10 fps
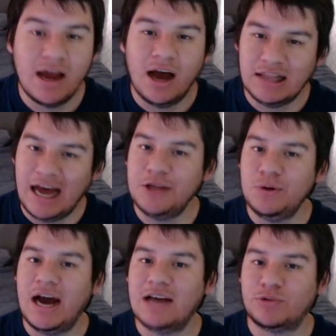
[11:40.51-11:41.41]
A lot of you
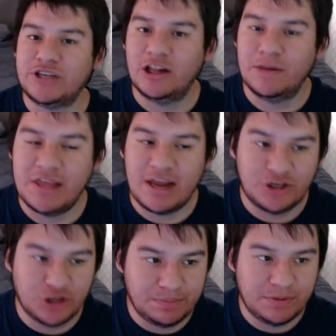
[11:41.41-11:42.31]
guys were telling me that I
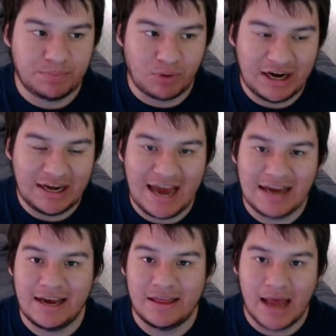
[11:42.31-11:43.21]
should have put Brainiac
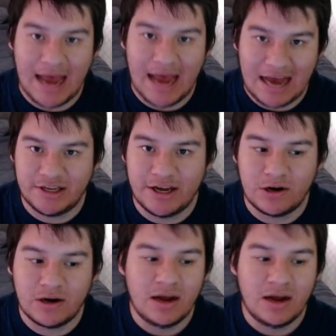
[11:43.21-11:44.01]
in the S tier.